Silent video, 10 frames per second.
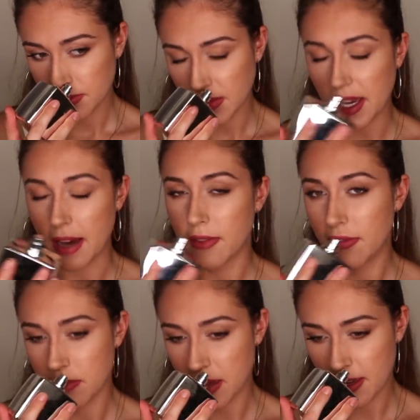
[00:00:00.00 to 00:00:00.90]
Yeah,
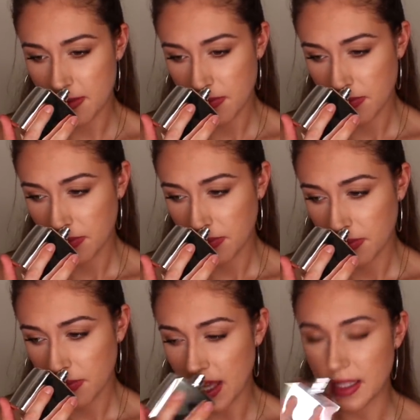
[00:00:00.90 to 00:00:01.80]
for me,
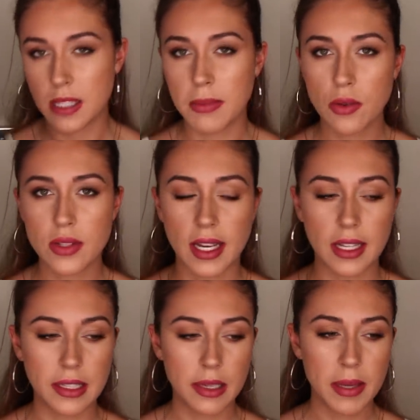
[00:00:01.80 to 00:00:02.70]
it smells like a
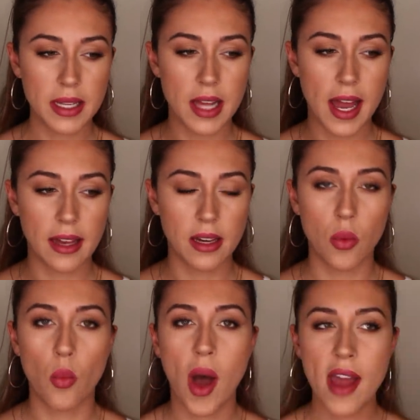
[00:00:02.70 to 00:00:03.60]
little bit like
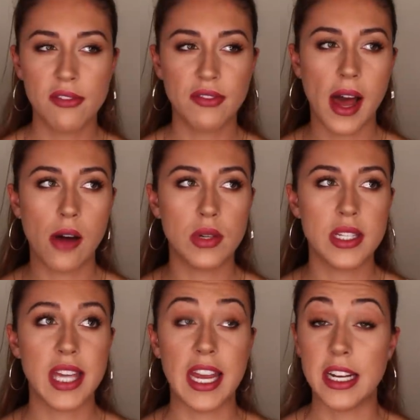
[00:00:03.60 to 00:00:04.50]
white
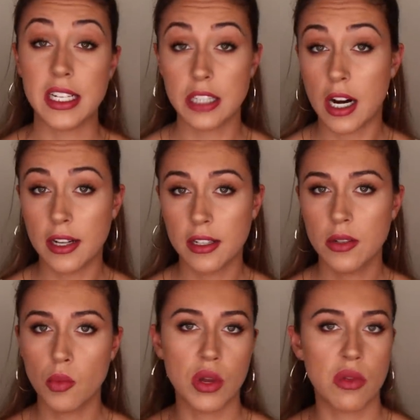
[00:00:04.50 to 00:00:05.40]
flowers in a
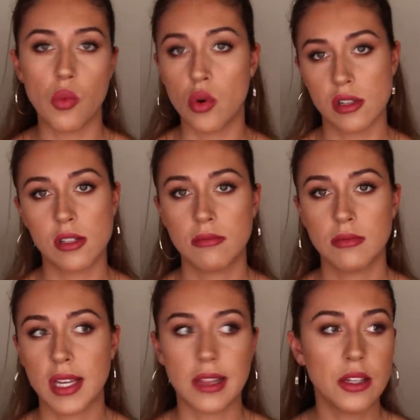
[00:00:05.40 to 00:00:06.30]
garden with water.
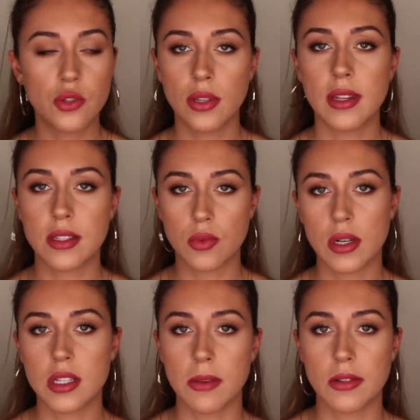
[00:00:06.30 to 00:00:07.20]
Like literally that's what
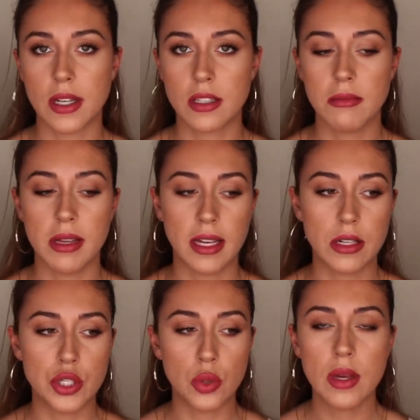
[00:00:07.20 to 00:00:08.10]
it smells like to me,
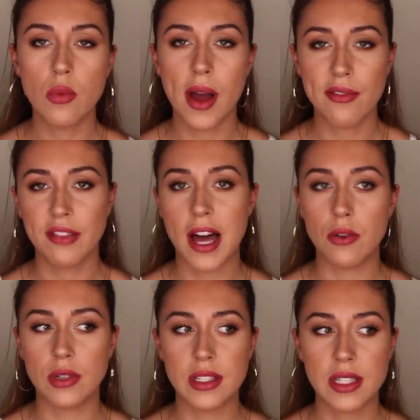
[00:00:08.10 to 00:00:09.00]
like dewy white
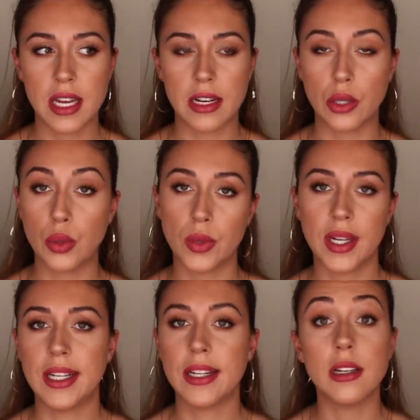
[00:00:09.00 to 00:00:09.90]
flowers in a
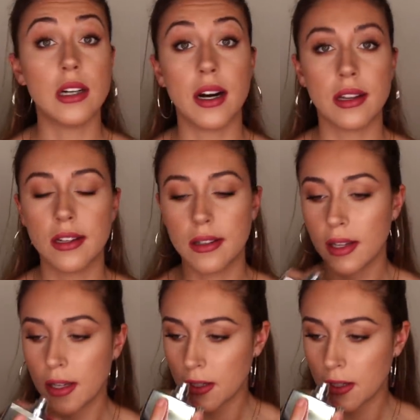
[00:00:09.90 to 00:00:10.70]
green garden.